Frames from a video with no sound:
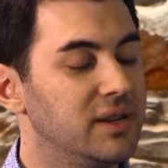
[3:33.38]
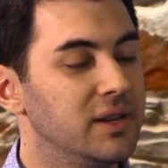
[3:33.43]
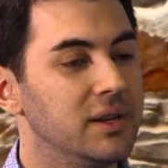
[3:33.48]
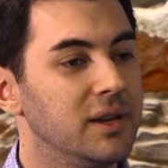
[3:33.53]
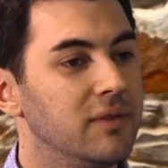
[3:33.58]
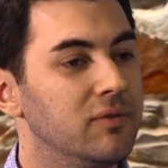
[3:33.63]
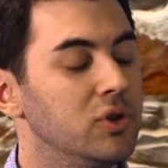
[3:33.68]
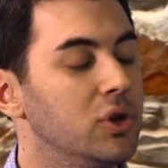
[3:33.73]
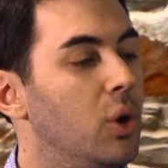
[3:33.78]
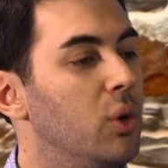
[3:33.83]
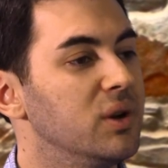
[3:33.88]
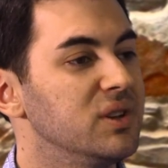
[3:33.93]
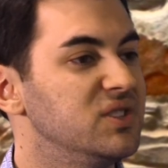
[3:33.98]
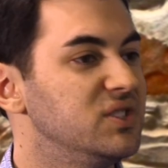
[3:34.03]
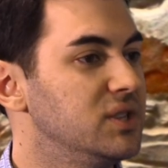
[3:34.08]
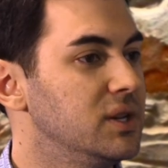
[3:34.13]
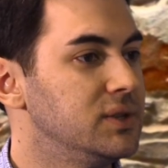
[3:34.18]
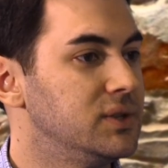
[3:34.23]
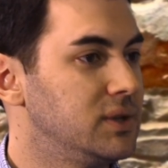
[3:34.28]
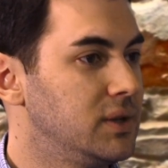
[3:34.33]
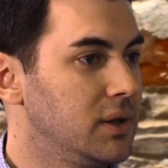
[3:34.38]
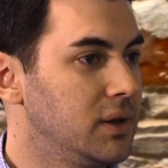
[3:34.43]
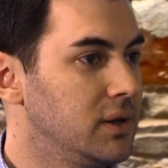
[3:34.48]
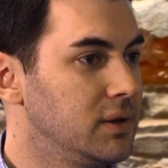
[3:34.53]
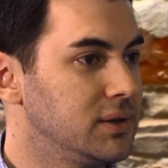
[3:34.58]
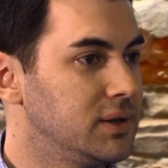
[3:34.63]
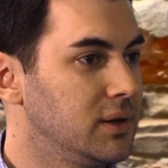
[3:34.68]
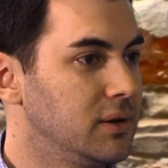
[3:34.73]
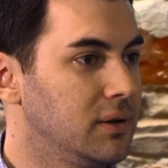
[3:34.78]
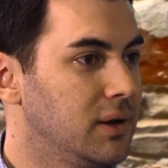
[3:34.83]
I didn't even know existed
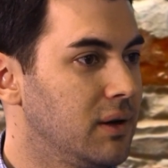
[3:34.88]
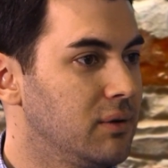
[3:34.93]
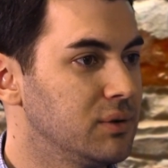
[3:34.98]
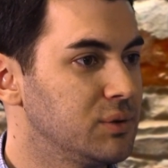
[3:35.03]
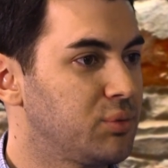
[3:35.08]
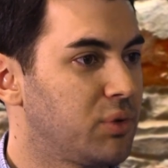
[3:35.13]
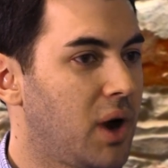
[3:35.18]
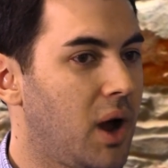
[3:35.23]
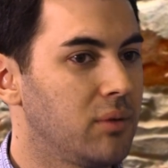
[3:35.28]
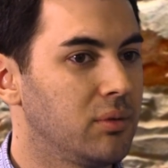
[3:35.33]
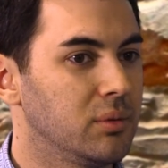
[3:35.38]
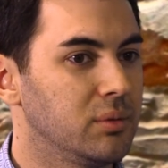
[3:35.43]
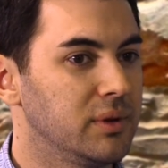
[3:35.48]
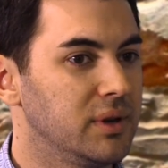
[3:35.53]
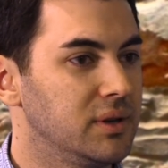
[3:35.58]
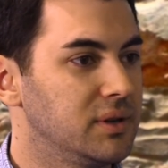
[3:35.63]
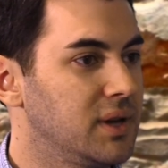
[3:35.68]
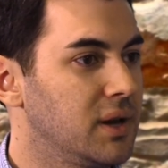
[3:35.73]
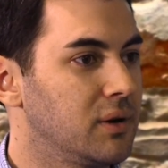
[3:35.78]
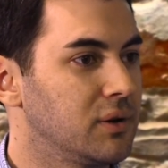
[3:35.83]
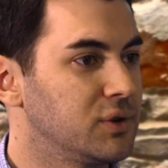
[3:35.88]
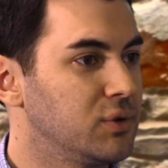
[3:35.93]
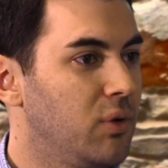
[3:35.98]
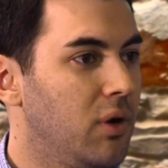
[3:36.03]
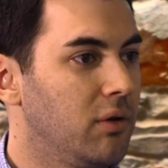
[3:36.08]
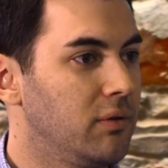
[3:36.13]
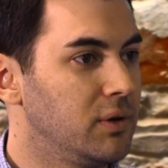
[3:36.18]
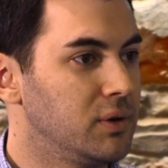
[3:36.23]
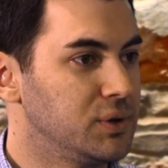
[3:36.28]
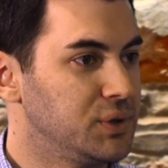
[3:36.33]
until I was probably 10 or
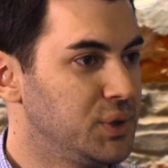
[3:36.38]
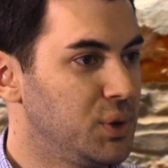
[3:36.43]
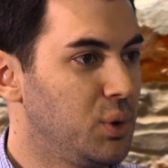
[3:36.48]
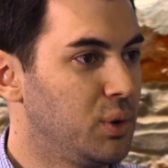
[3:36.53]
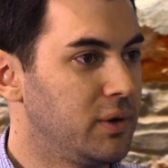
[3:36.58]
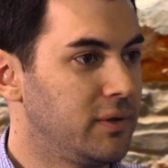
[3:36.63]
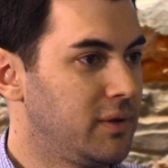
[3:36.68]
12 years old,